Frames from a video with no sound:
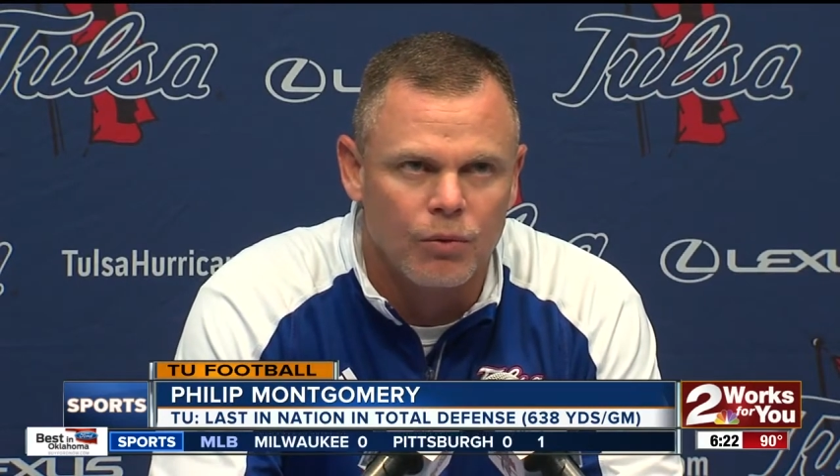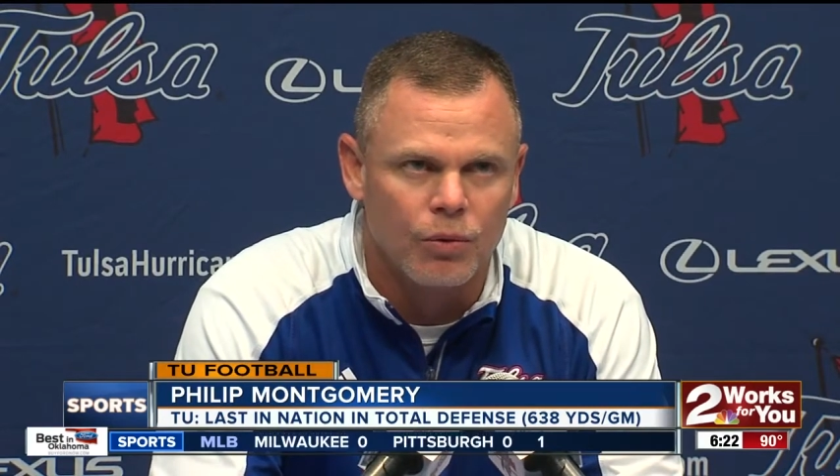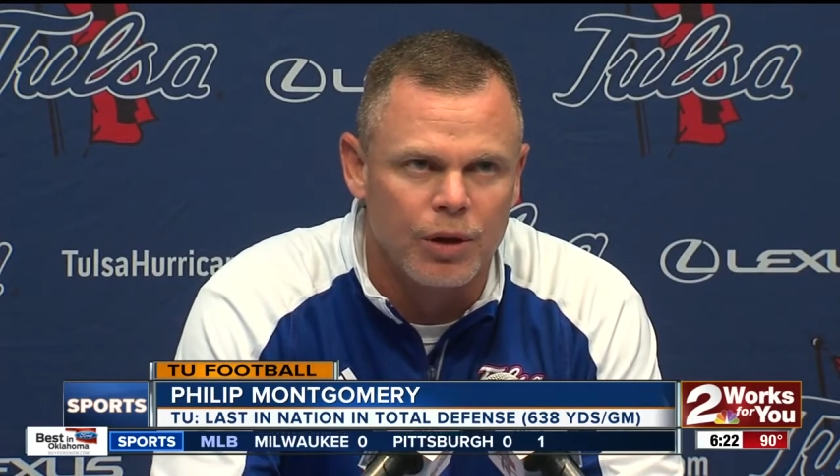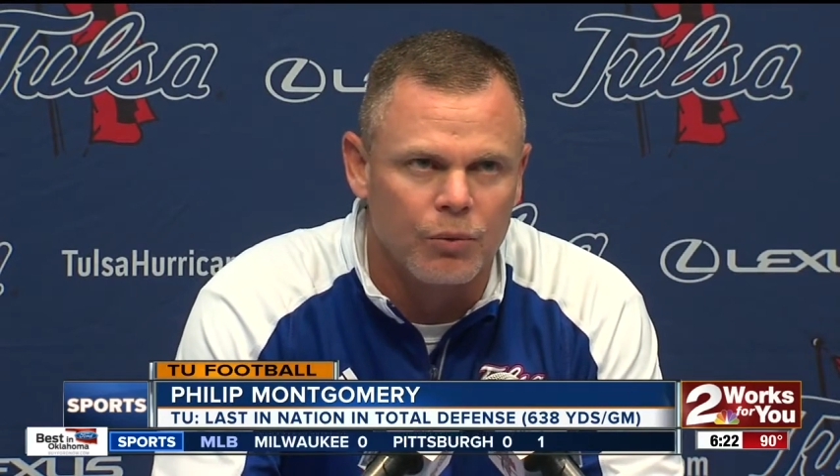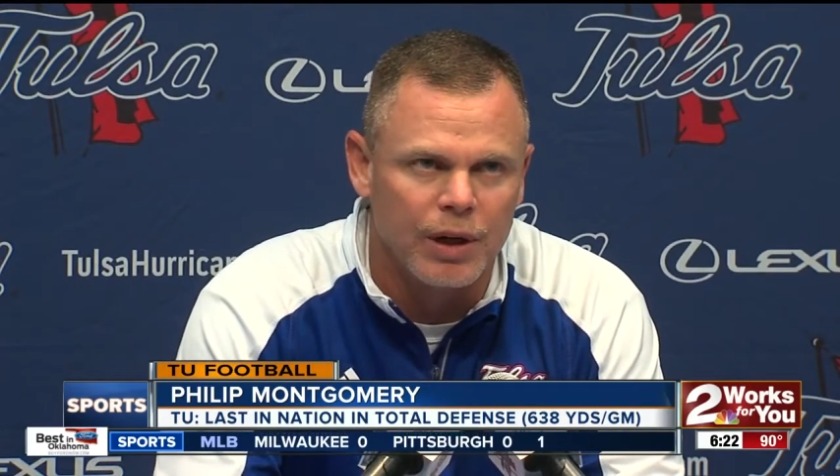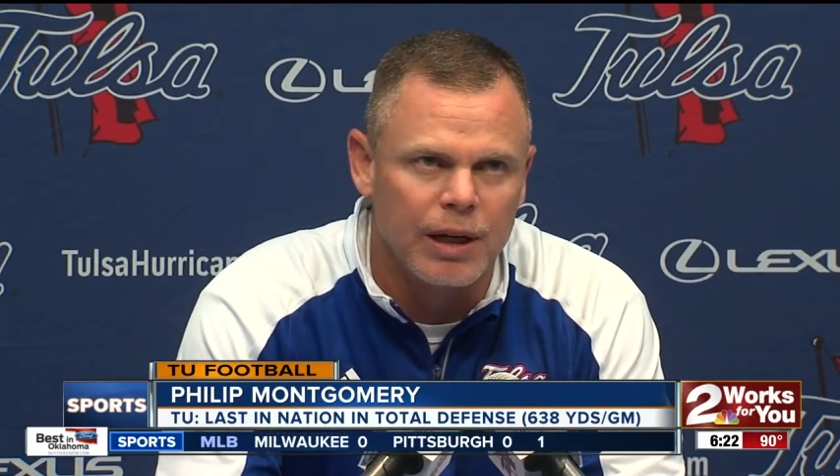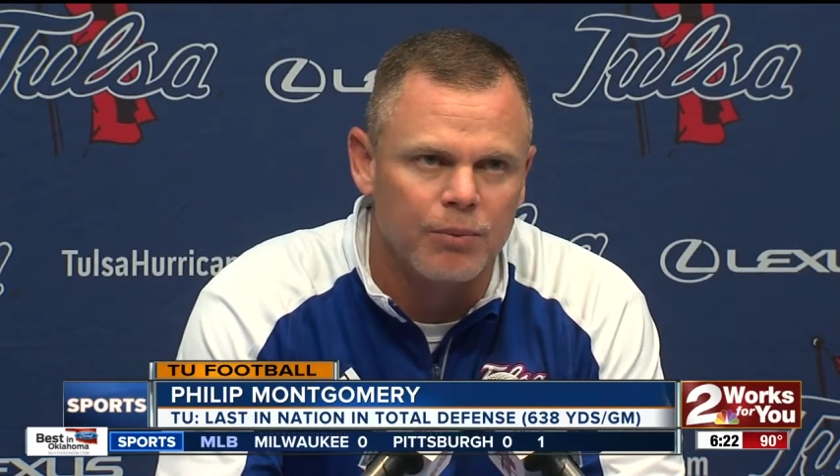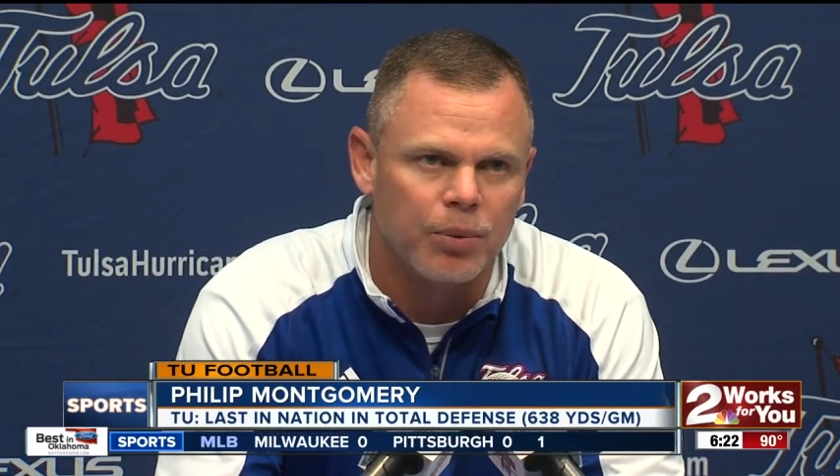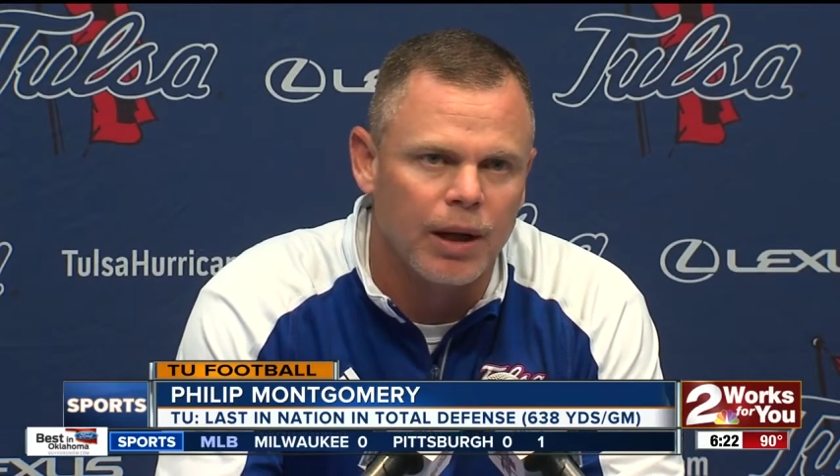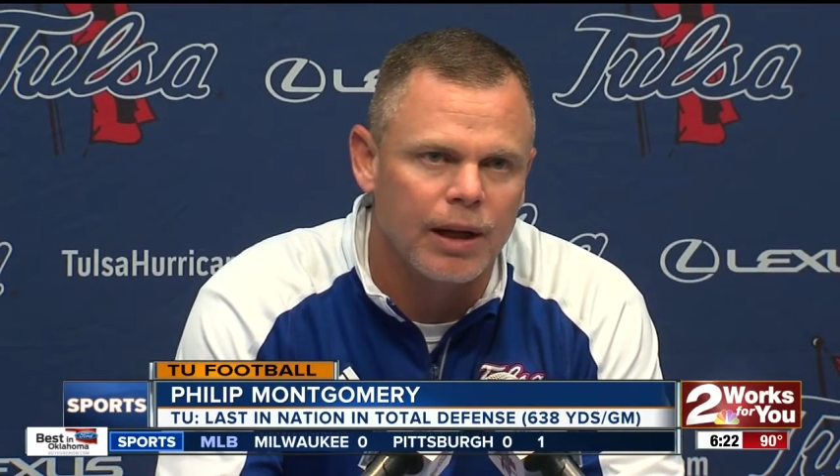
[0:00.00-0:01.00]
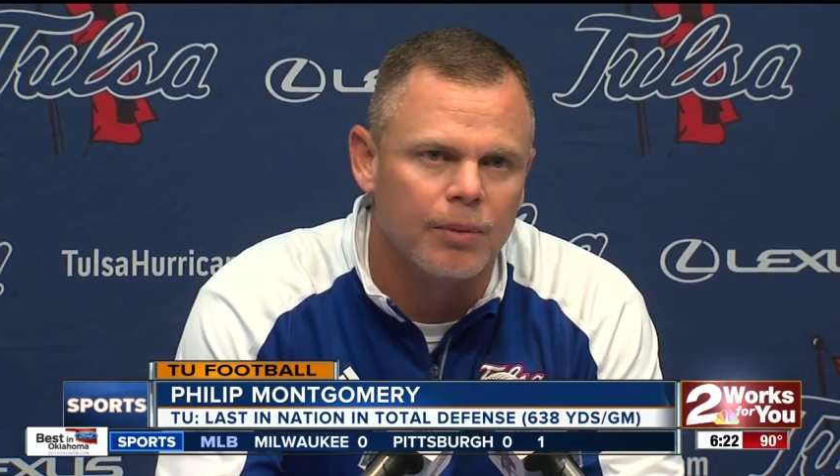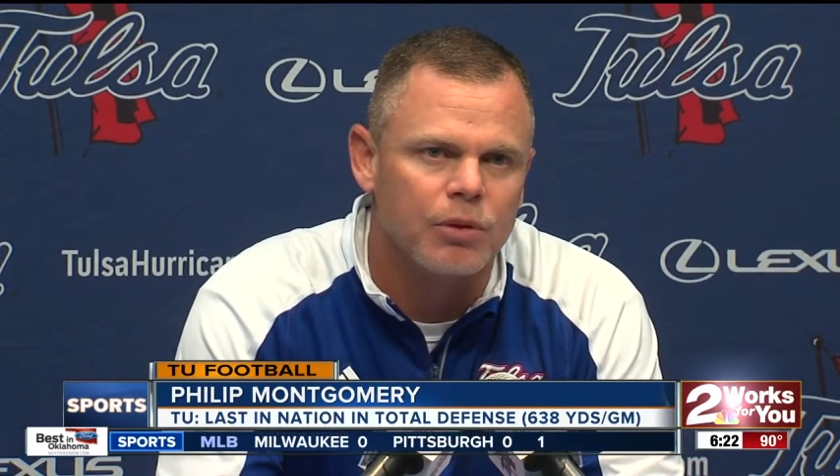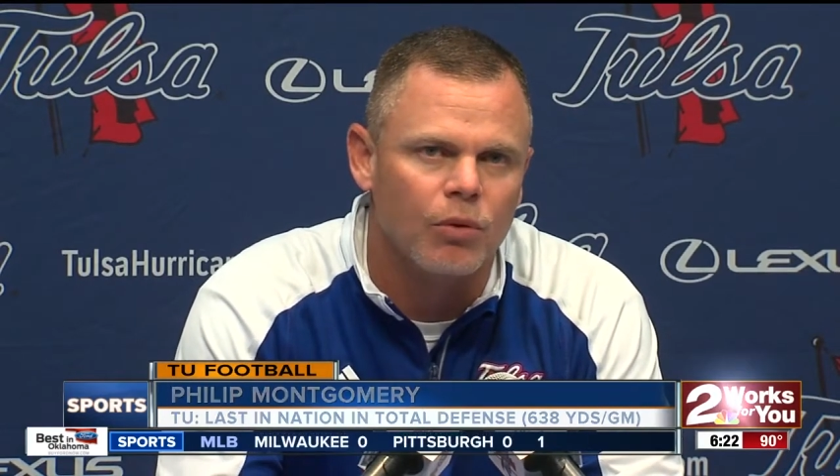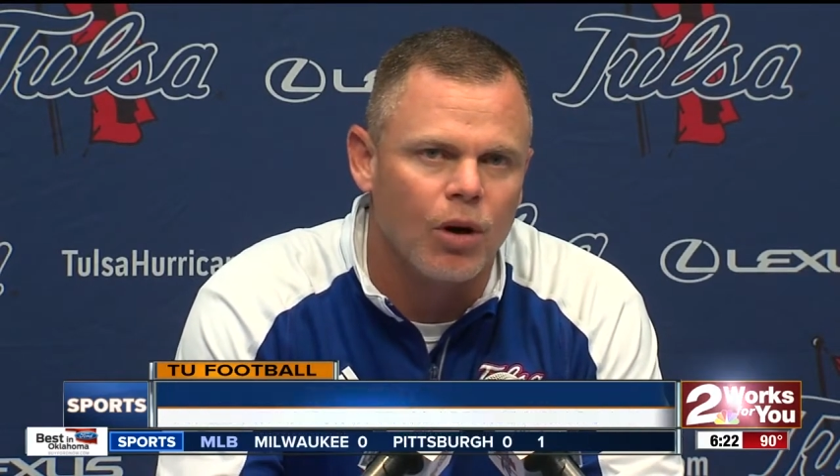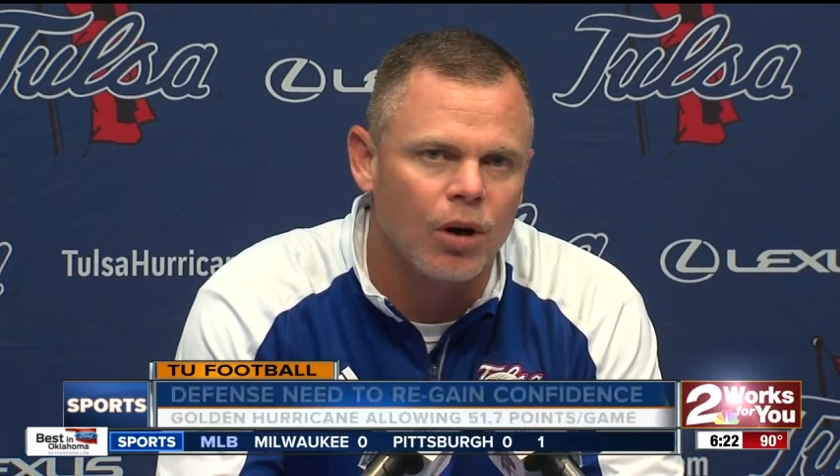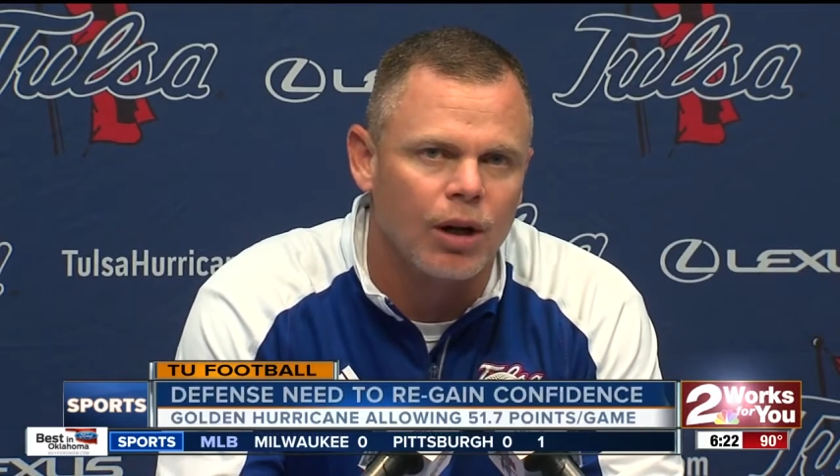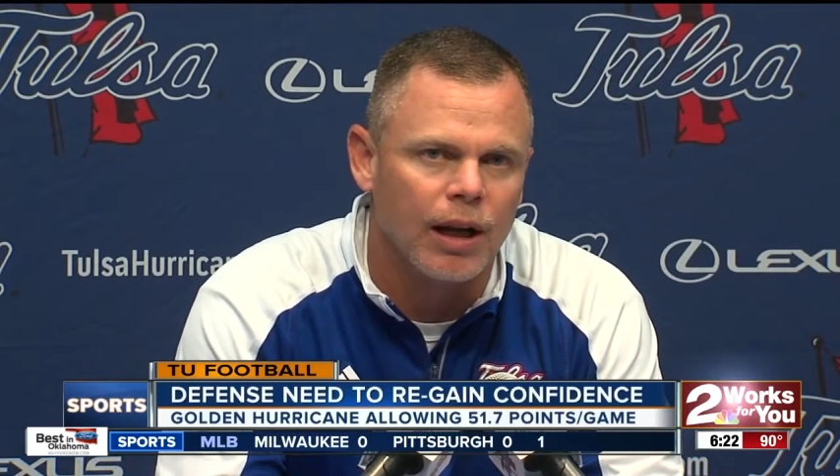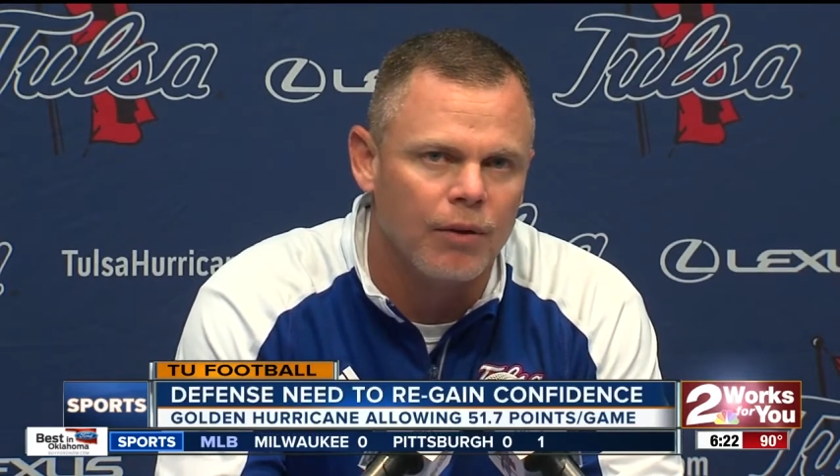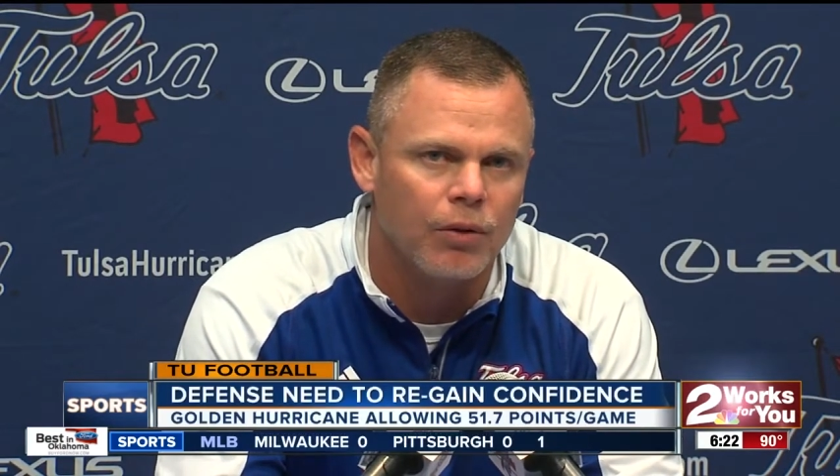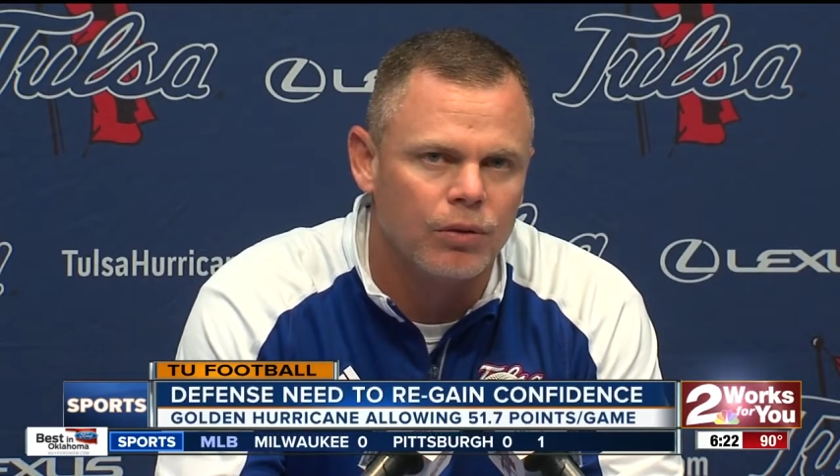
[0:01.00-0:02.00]
we're, we did not play up to our
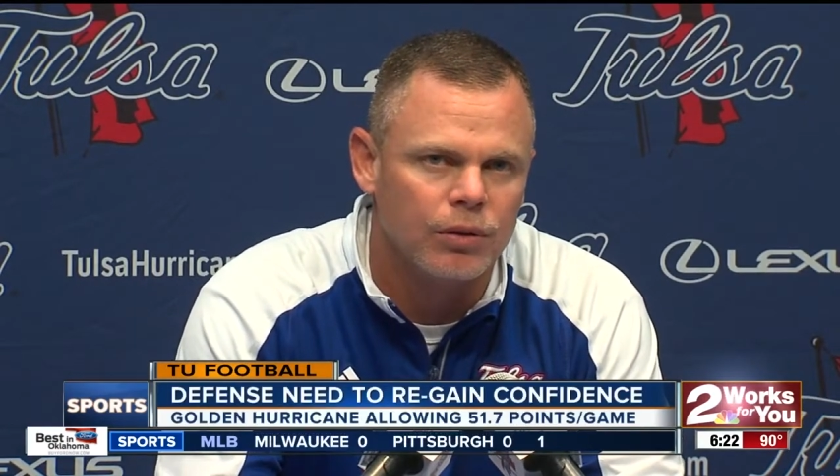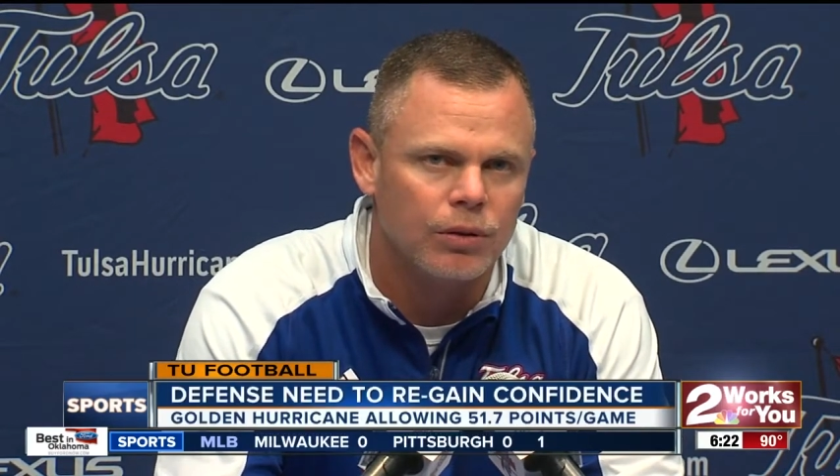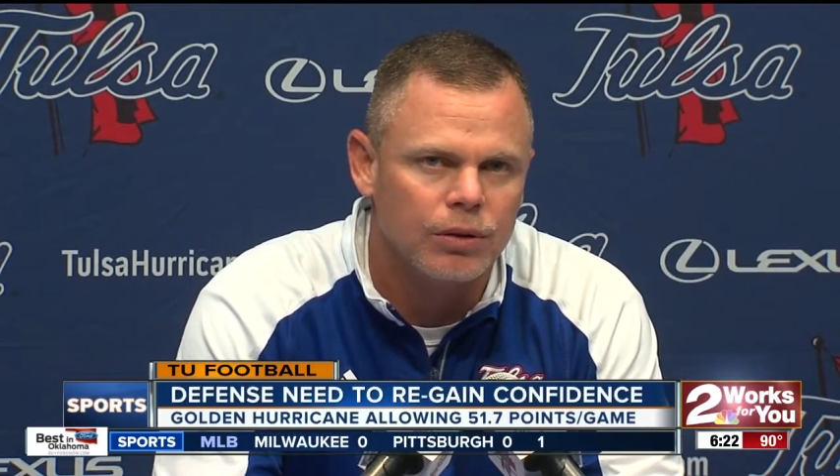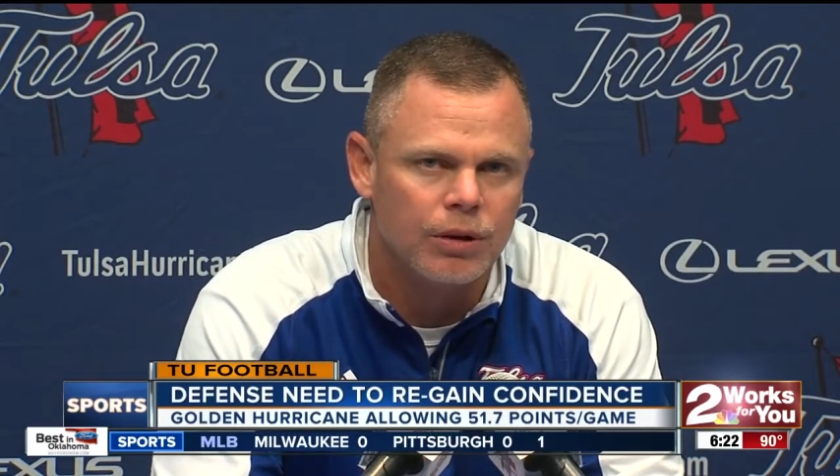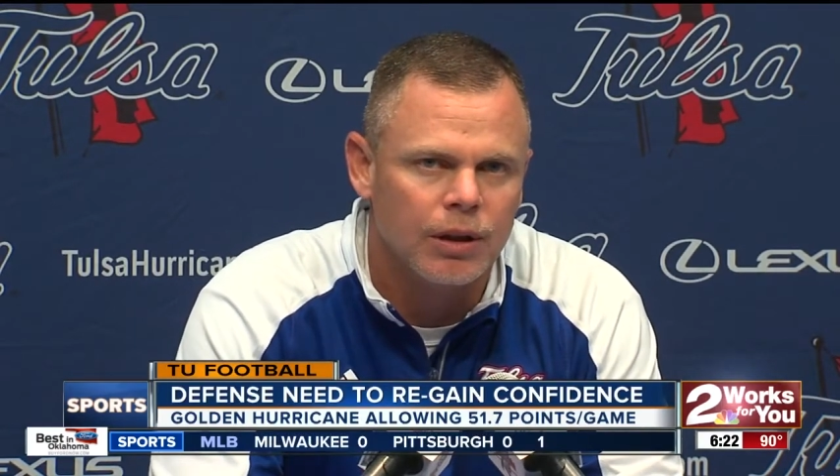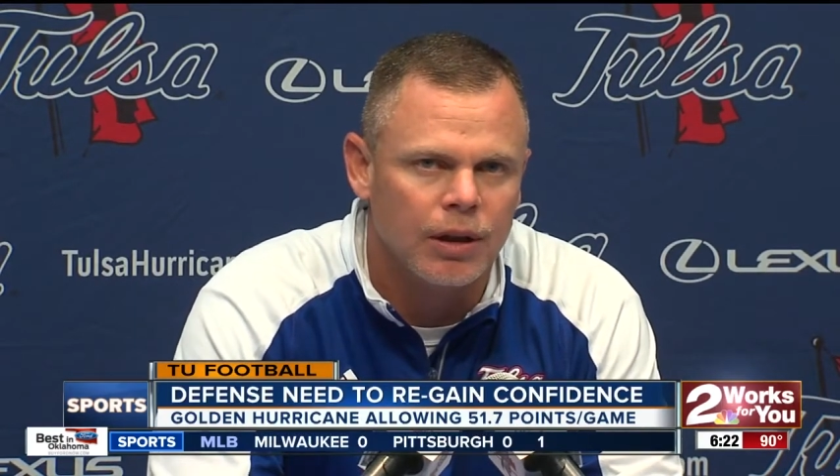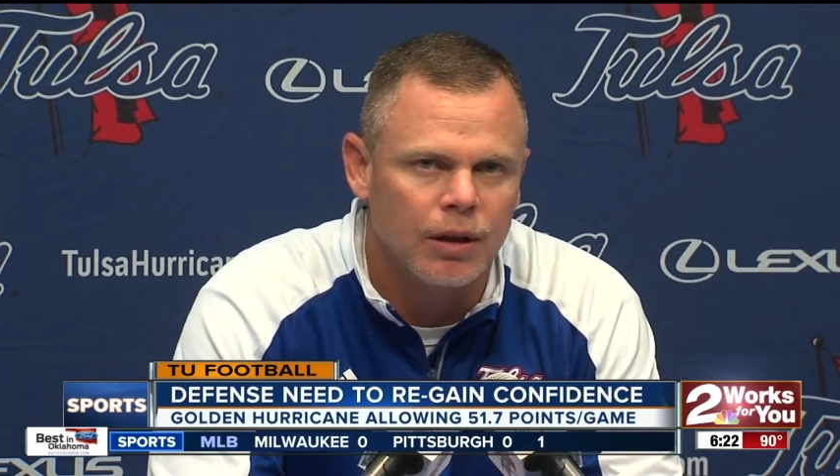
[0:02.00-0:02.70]
level uh,